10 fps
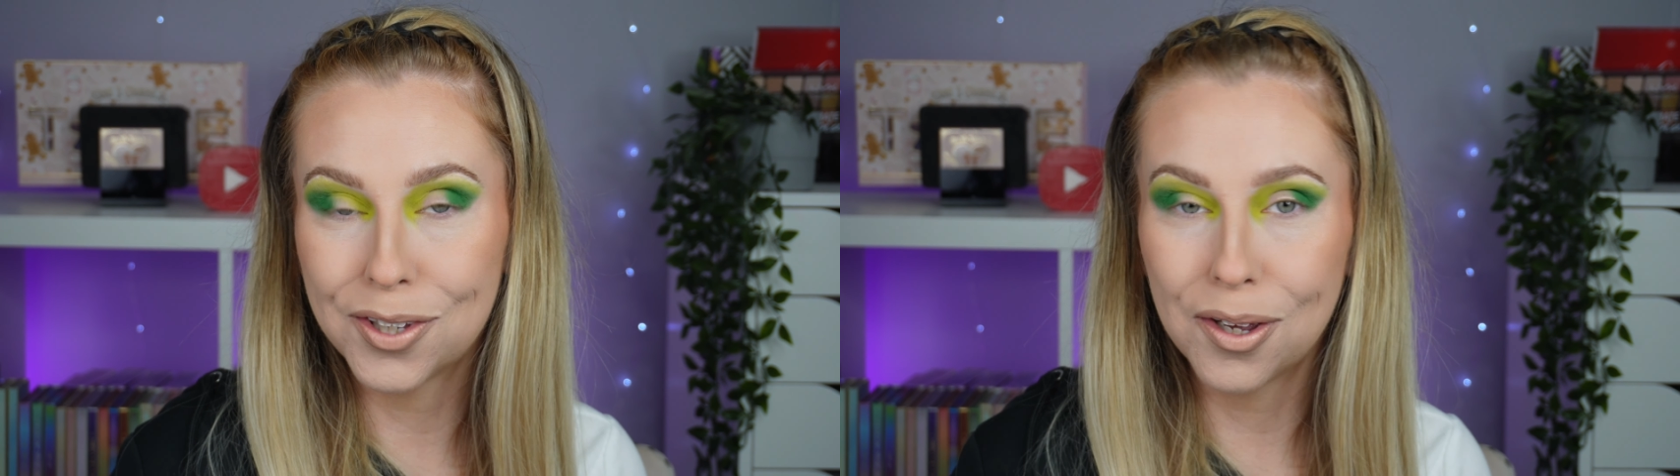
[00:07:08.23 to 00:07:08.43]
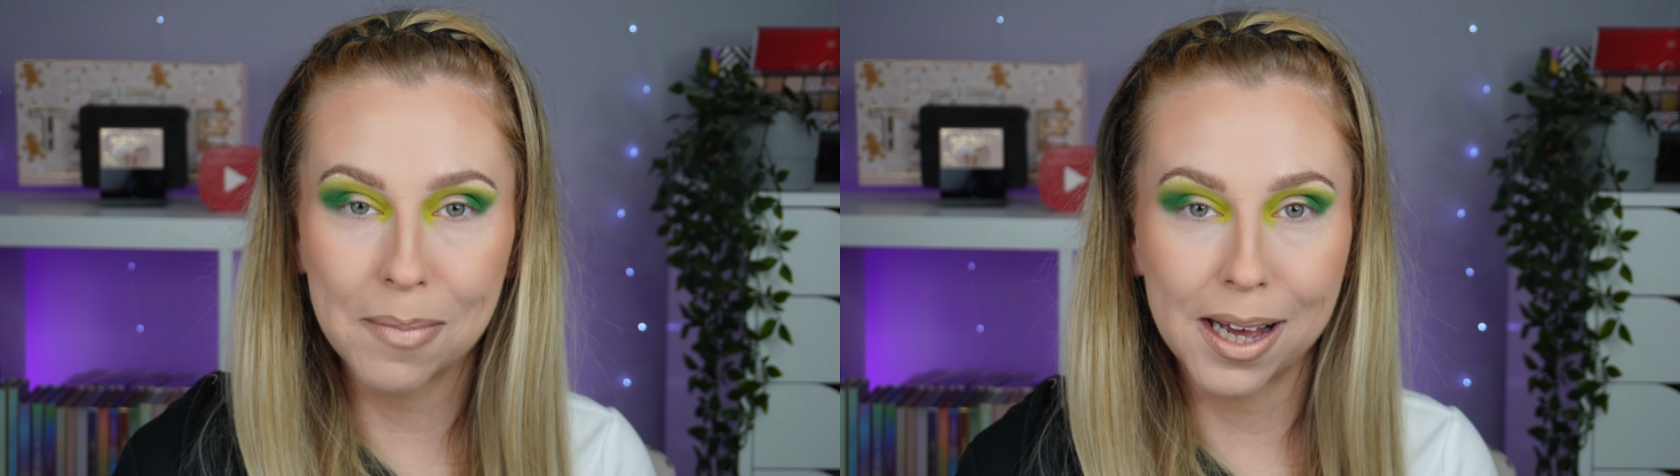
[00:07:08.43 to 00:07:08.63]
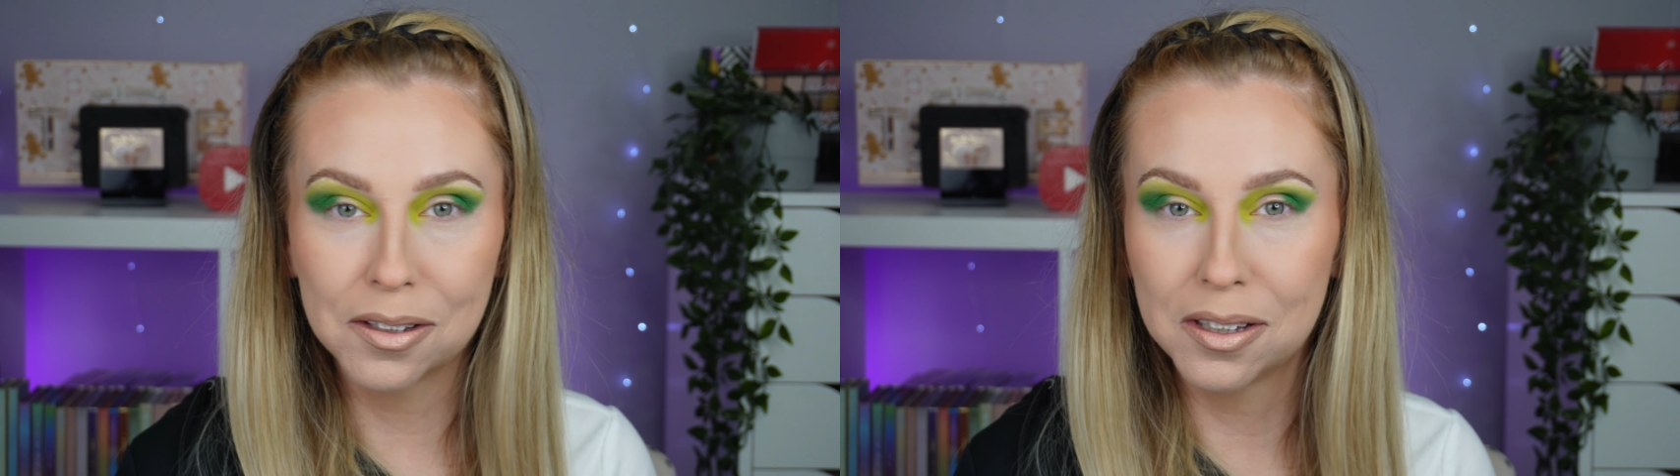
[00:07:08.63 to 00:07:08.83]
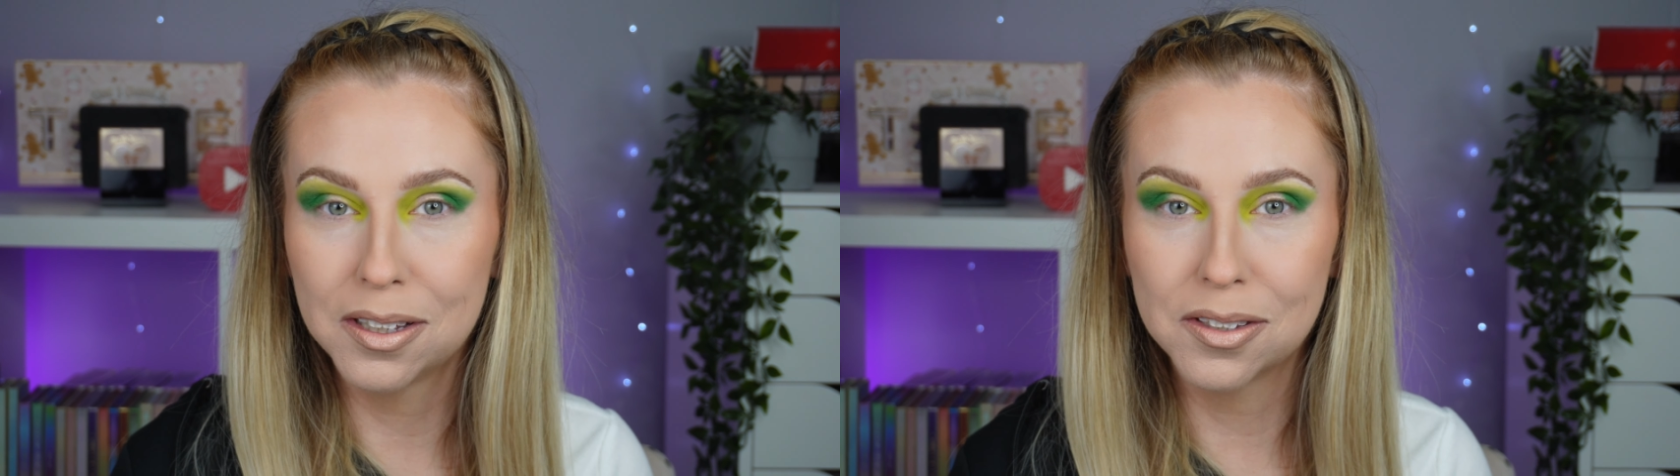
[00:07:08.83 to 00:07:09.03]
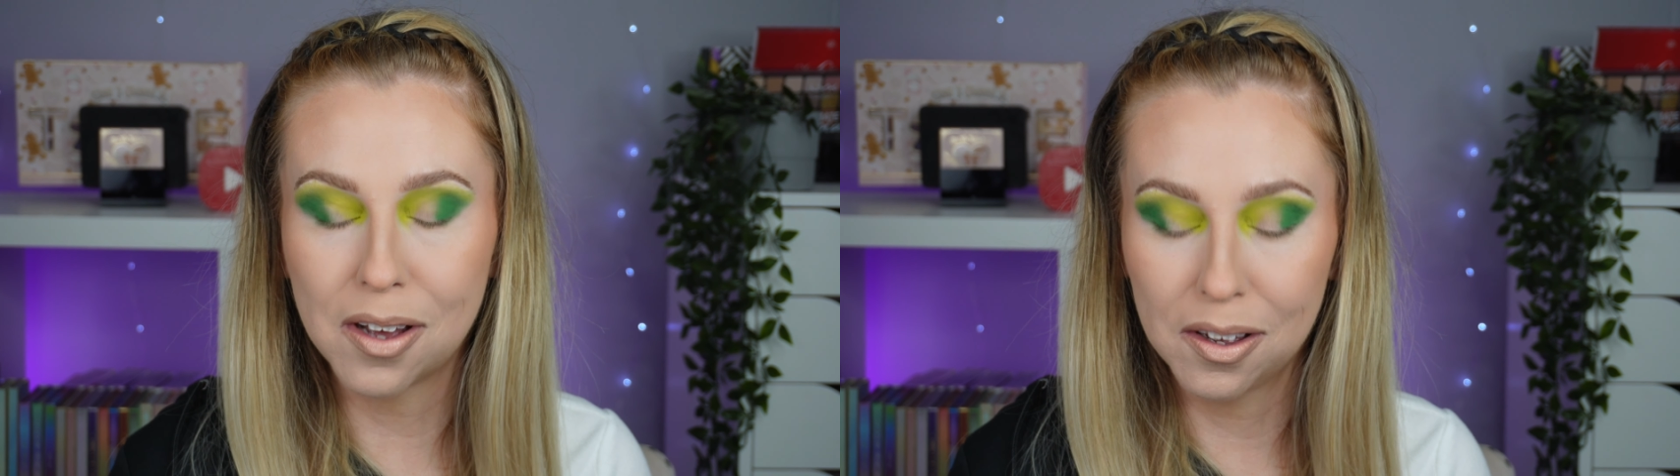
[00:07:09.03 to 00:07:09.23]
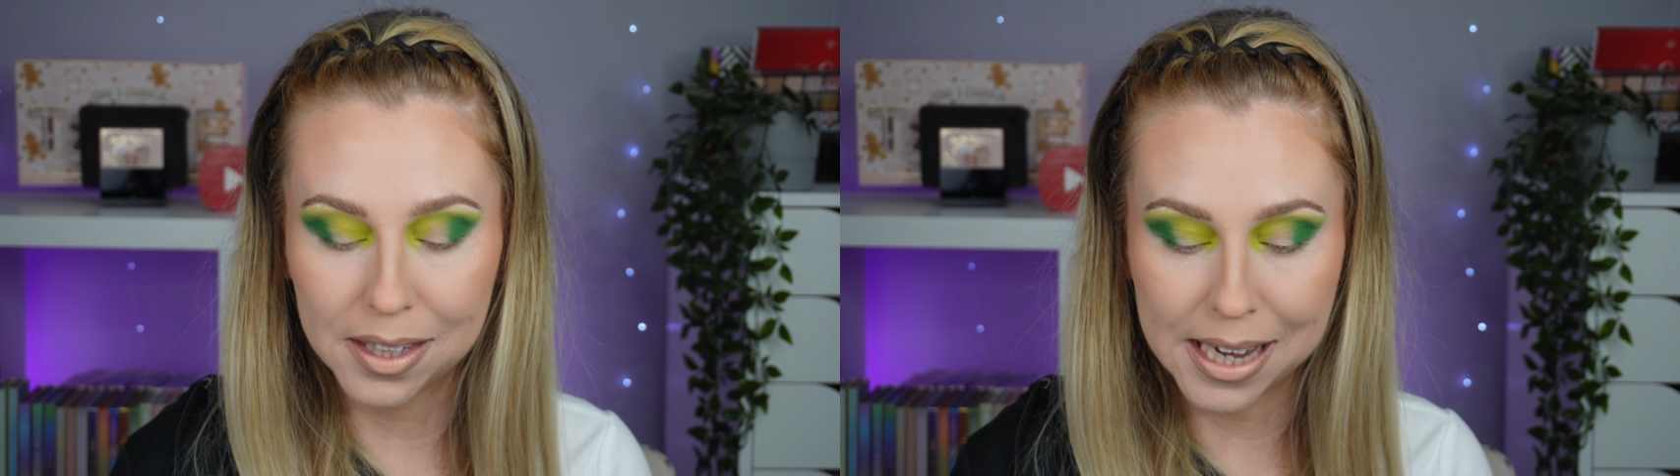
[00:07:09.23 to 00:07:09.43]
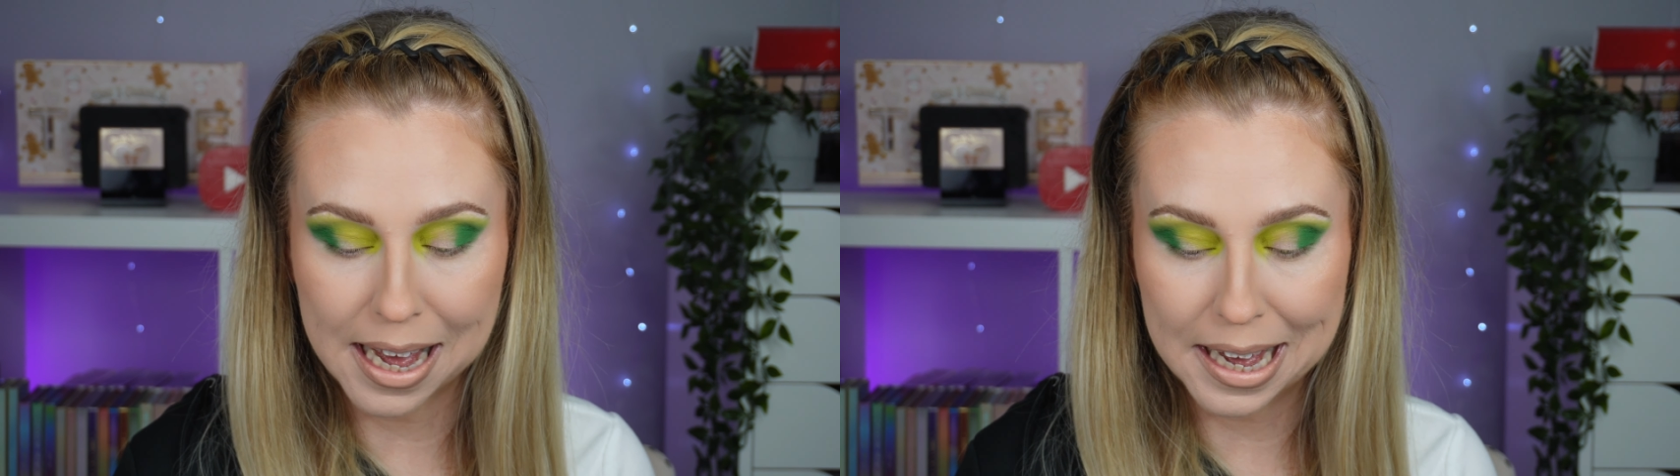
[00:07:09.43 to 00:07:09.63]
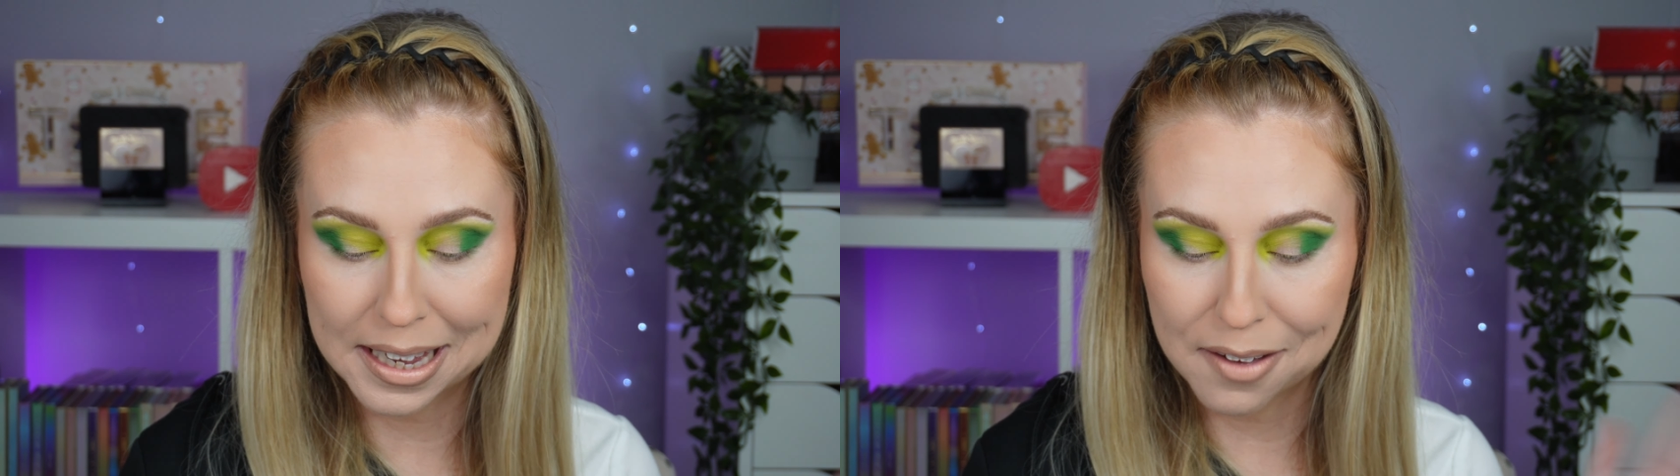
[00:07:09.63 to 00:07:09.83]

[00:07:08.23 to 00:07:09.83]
2 matte colours on the eye,